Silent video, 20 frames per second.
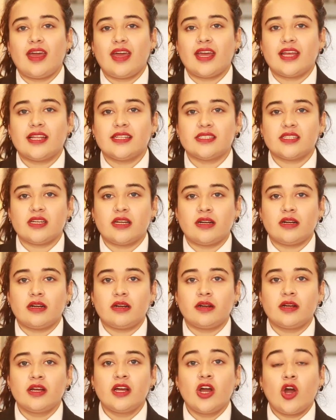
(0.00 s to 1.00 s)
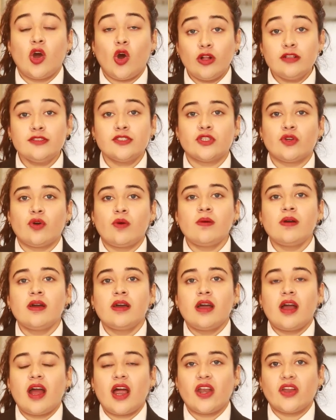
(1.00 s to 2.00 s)
and uh, also
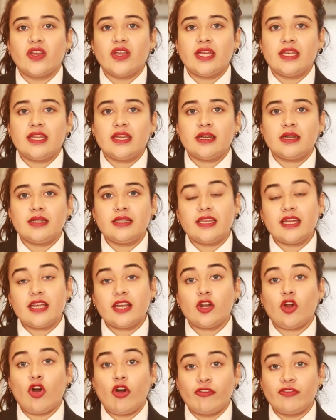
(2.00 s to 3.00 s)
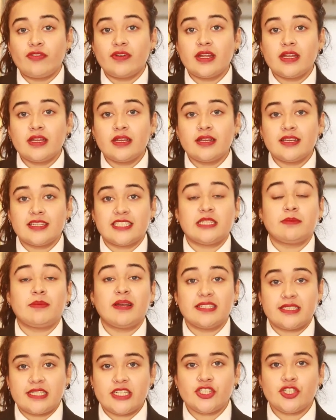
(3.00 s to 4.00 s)
Arcadia they're offering
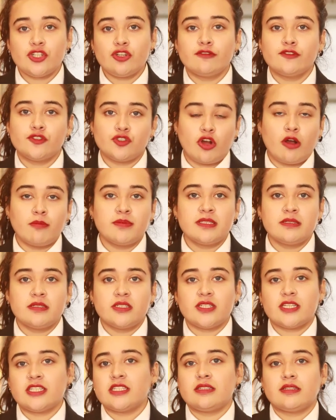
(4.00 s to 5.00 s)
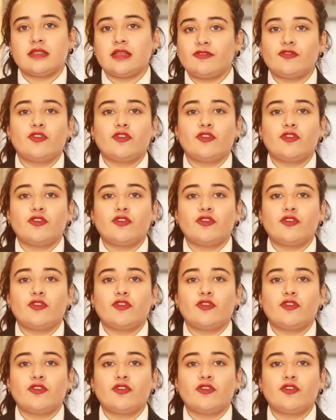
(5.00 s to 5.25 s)
customization of shops just